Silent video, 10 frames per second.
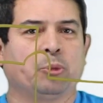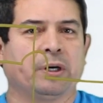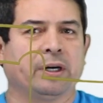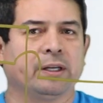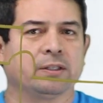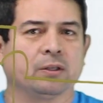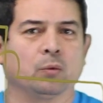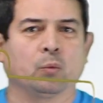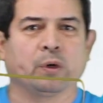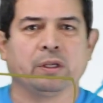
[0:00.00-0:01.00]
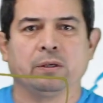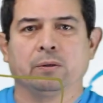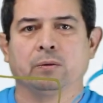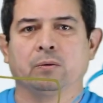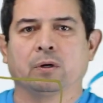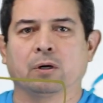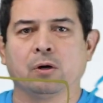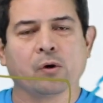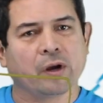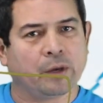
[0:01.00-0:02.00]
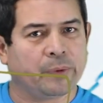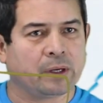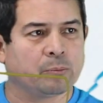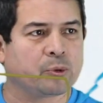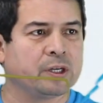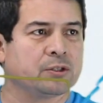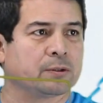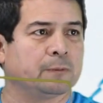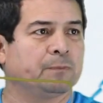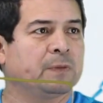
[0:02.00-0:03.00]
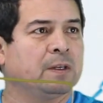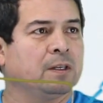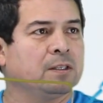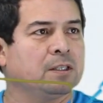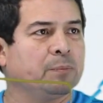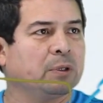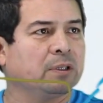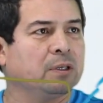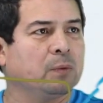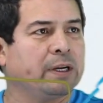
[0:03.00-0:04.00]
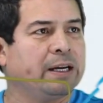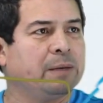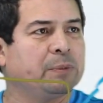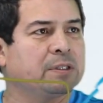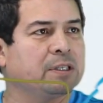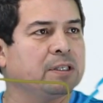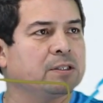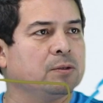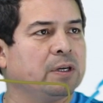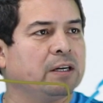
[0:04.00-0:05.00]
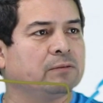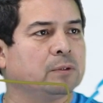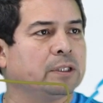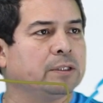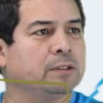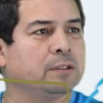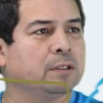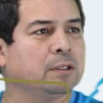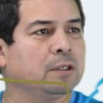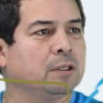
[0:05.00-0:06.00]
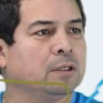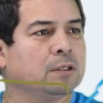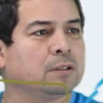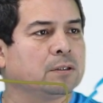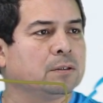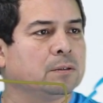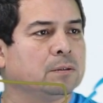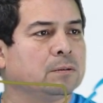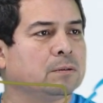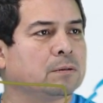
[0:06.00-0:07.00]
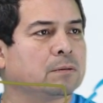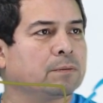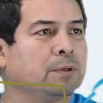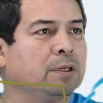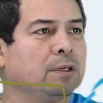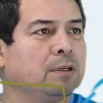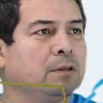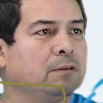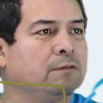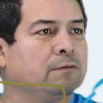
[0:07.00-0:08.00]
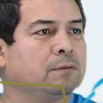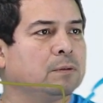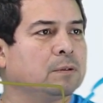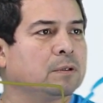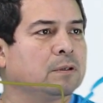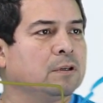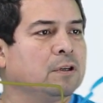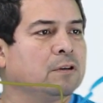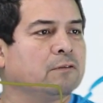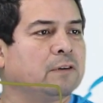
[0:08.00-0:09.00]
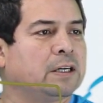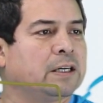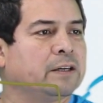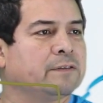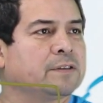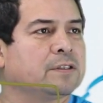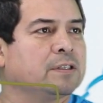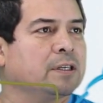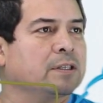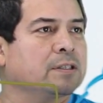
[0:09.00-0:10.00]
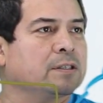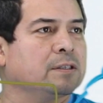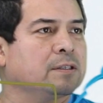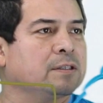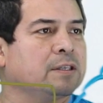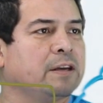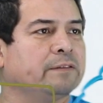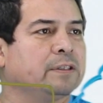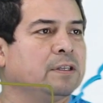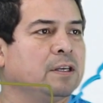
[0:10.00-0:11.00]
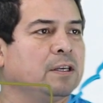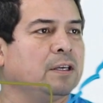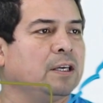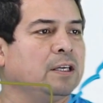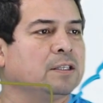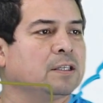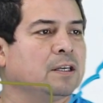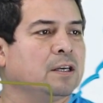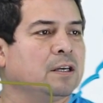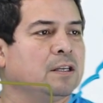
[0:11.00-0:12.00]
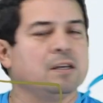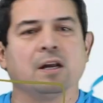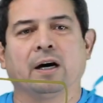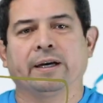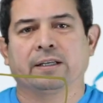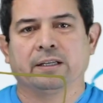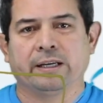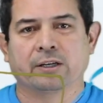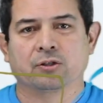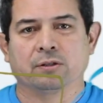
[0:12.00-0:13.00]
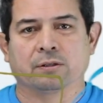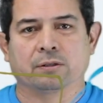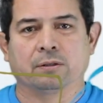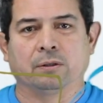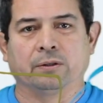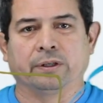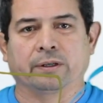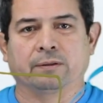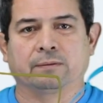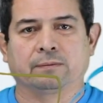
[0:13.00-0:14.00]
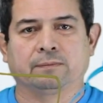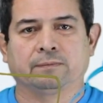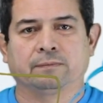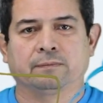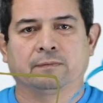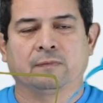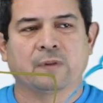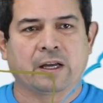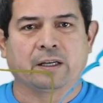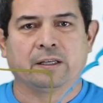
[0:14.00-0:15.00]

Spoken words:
but when you are hooking up a compressor, typically what happens is you have 1, 2, 3, 4, 5, 6, 7, 8, 9 connections on there. 9